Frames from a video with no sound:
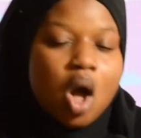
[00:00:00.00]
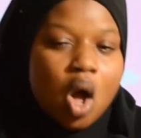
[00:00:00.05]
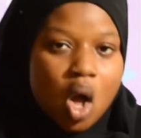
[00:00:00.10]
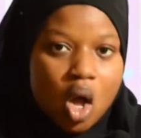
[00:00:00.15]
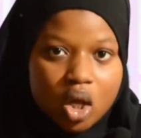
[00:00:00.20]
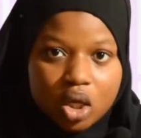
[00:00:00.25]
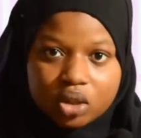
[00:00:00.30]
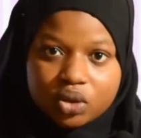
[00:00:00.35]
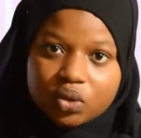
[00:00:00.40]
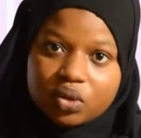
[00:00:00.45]

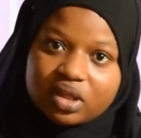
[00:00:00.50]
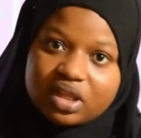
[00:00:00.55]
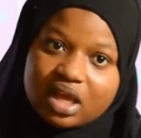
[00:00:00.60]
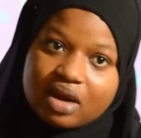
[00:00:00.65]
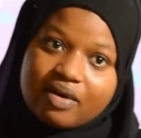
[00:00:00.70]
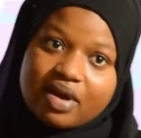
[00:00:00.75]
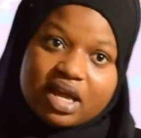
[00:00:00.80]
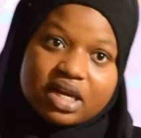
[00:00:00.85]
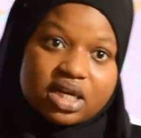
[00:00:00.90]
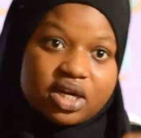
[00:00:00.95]
Although
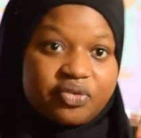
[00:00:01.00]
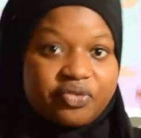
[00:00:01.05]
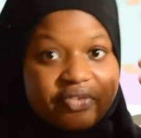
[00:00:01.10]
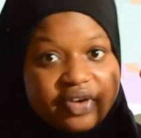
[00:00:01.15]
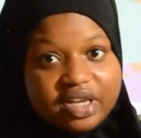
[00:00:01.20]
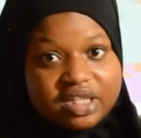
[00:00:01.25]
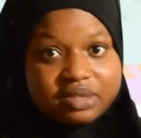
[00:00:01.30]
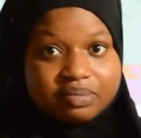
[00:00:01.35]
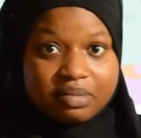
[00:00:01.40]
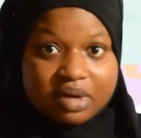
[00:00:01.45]
there are
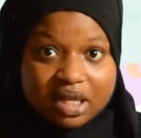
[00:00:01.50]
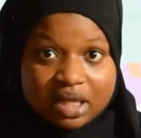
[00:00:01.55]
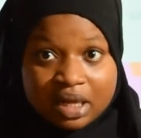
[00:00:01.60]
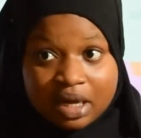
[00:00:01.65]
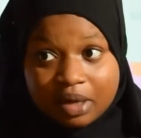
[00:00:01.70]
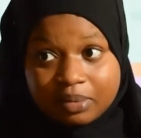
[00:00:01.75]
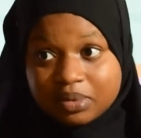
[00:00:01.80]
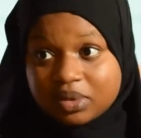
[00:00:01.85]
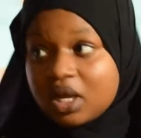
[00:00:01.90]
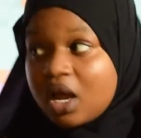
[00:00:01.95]
different
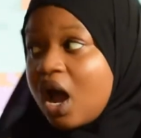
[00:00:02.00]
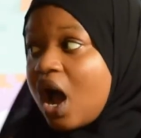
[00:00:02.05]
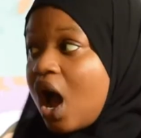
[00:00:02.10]
madhabs,